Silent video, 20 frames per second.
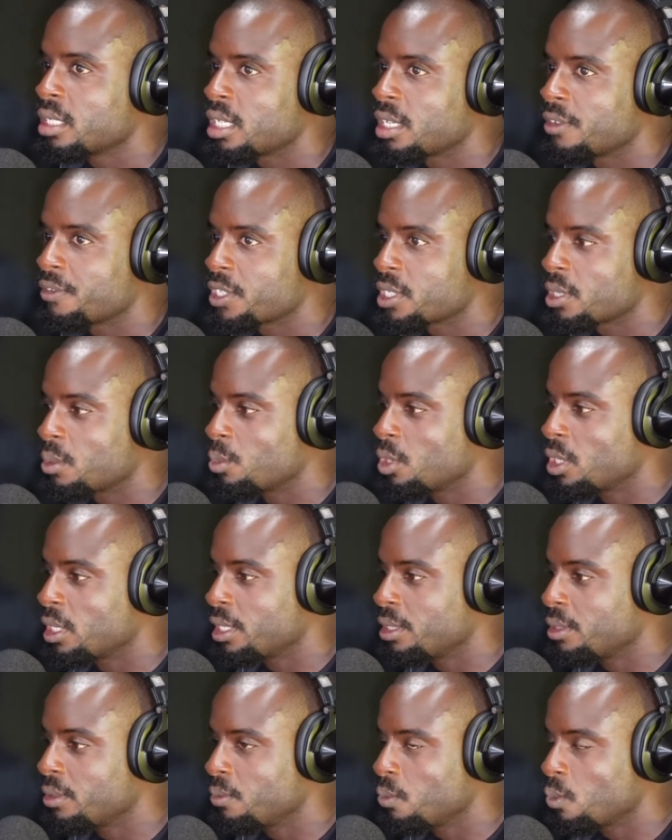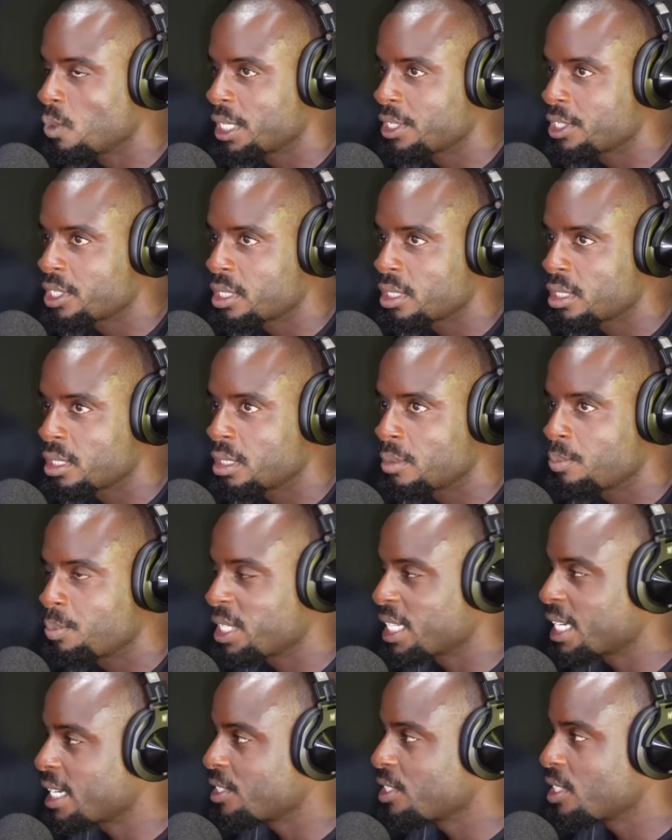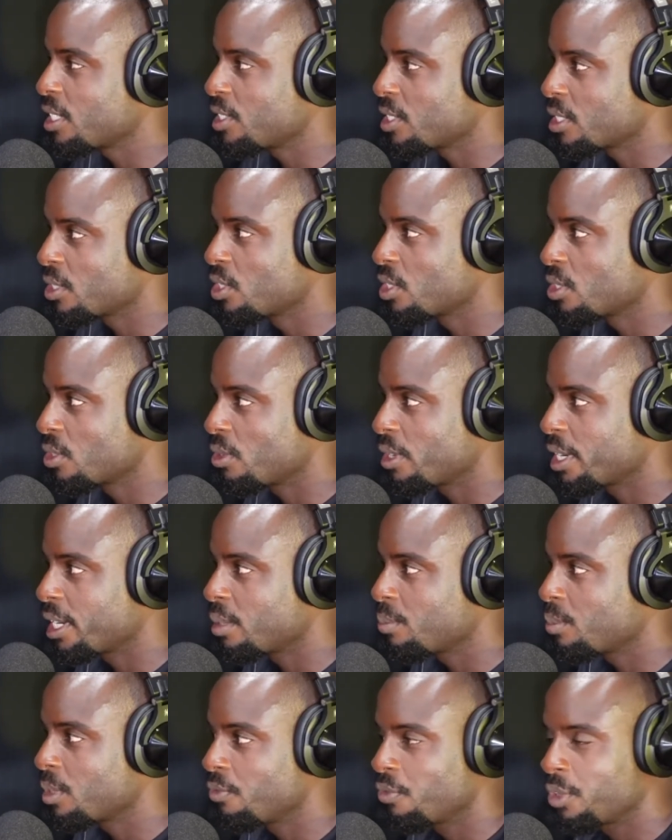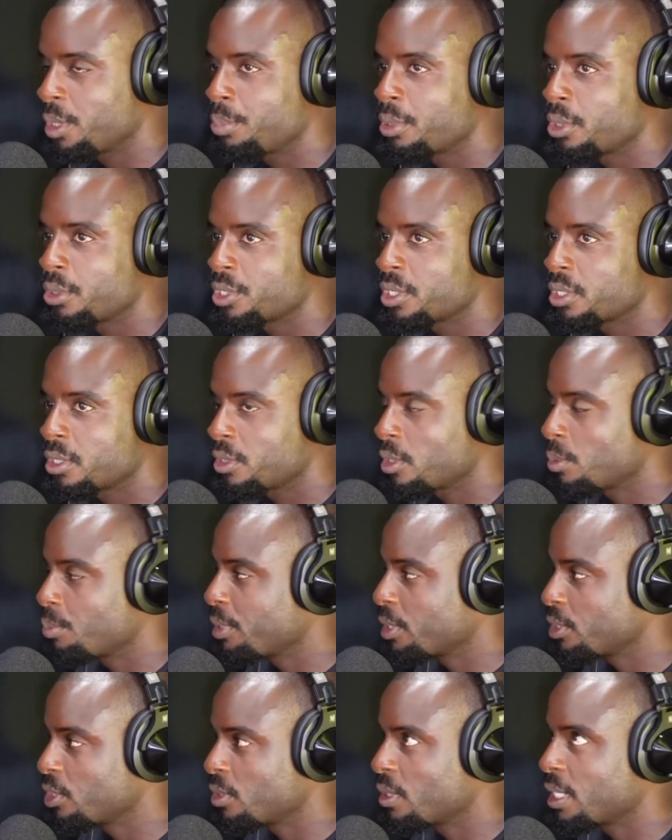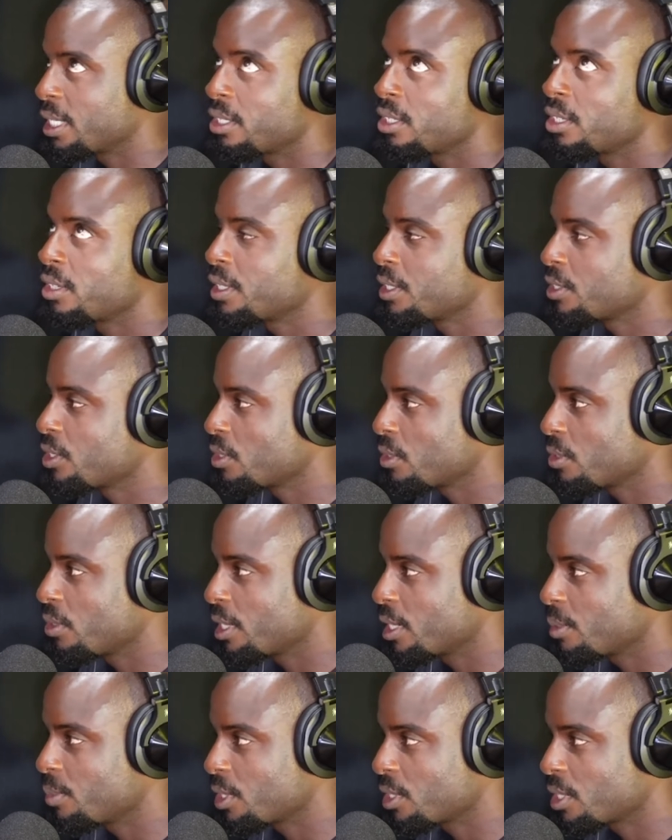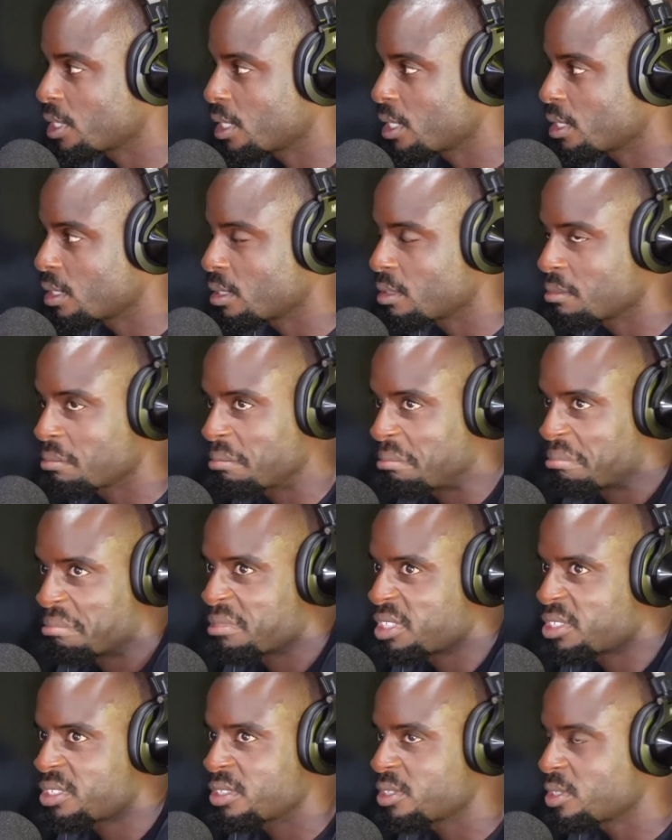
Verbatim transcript: if someone went to Beyonce's Instagram and mm-hmm. reposted her picture on their Instagram, it's like this